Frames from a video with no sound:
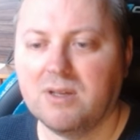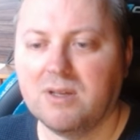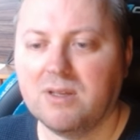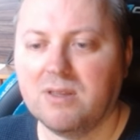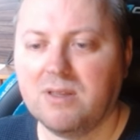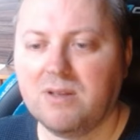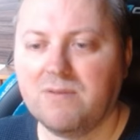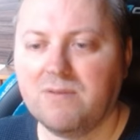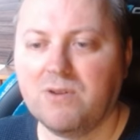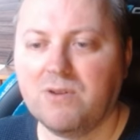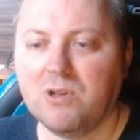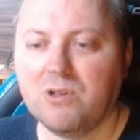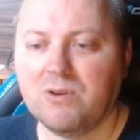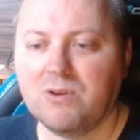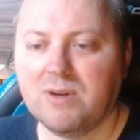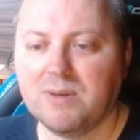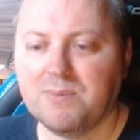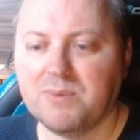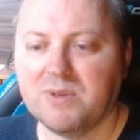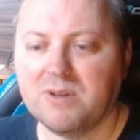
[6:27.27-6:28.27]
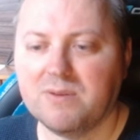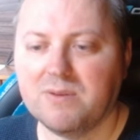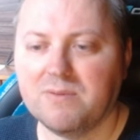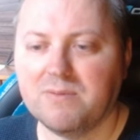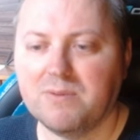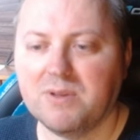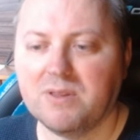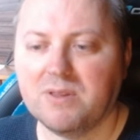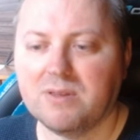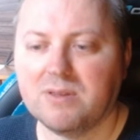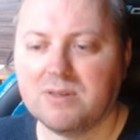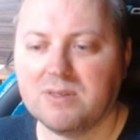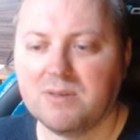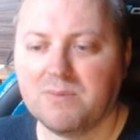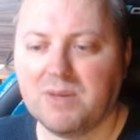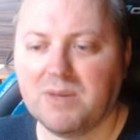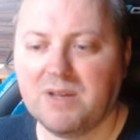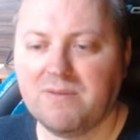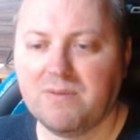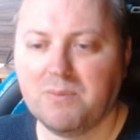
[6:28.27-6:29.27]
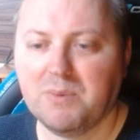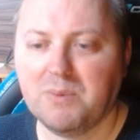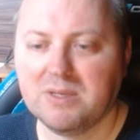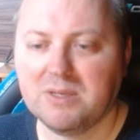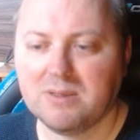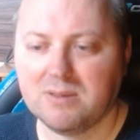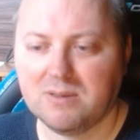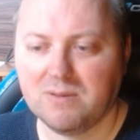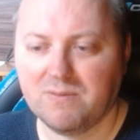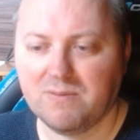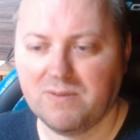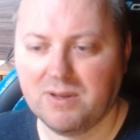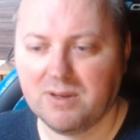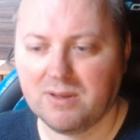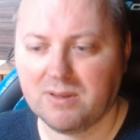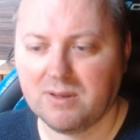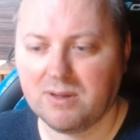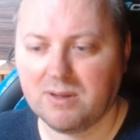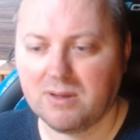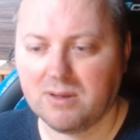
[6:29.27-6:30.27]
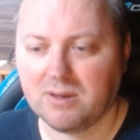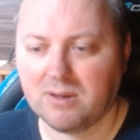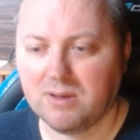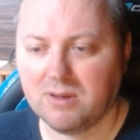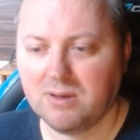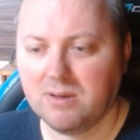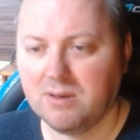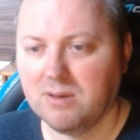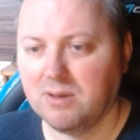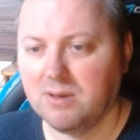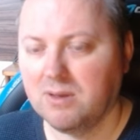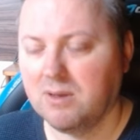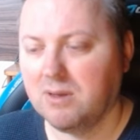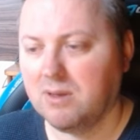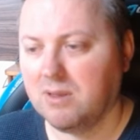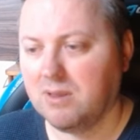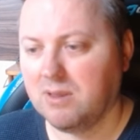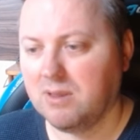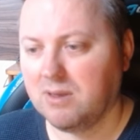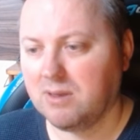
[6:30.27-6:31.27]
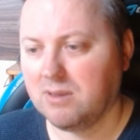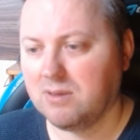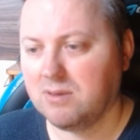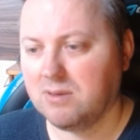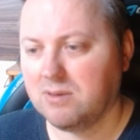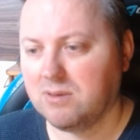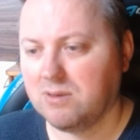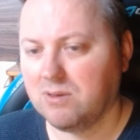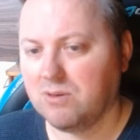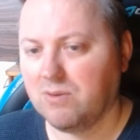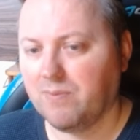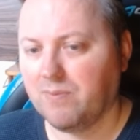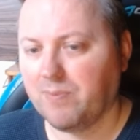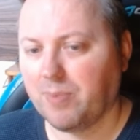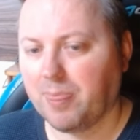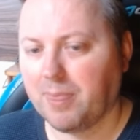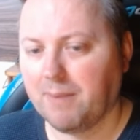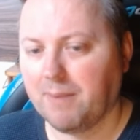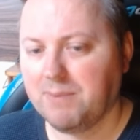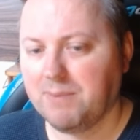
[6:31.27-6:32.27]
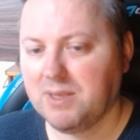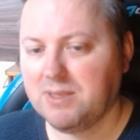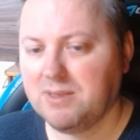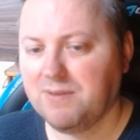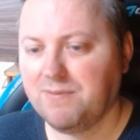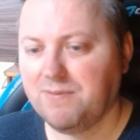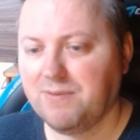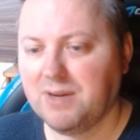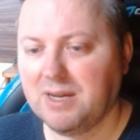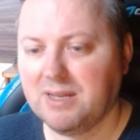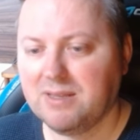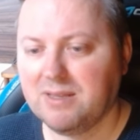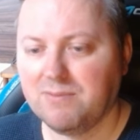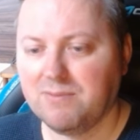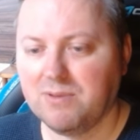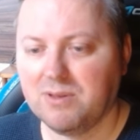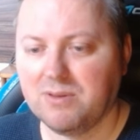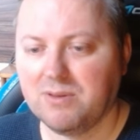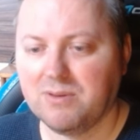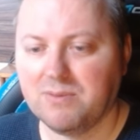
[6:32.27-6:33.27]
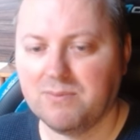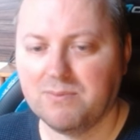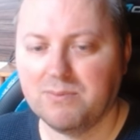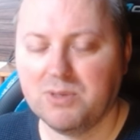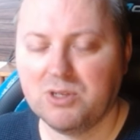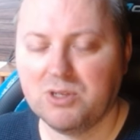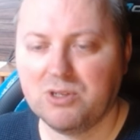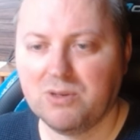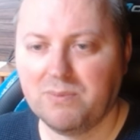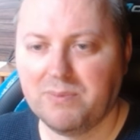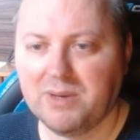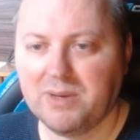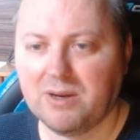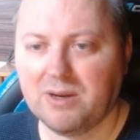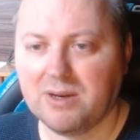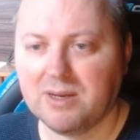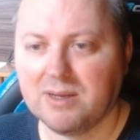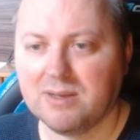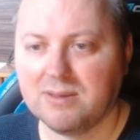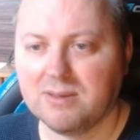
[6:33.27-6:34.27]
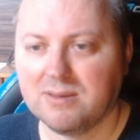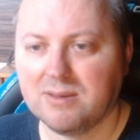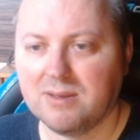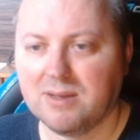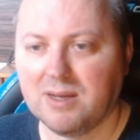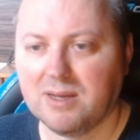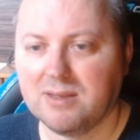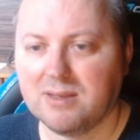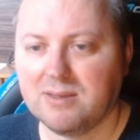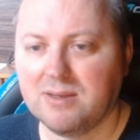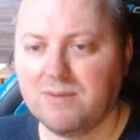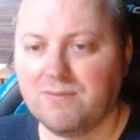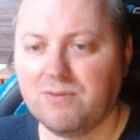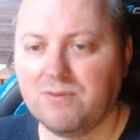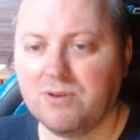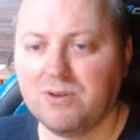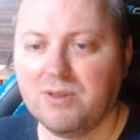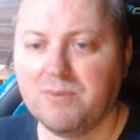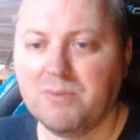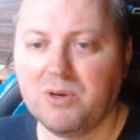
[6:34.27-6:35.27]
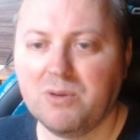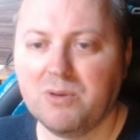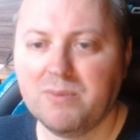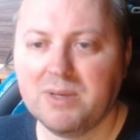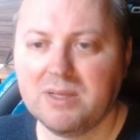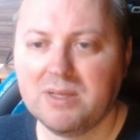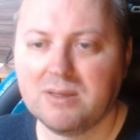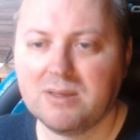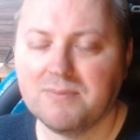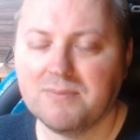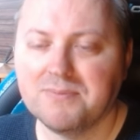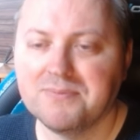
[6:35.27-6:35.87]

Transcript: then follow up with some heavy pieces defending the king, yeah, like this. So it's a fight with bishop pair against the knights. Yeah, for the moment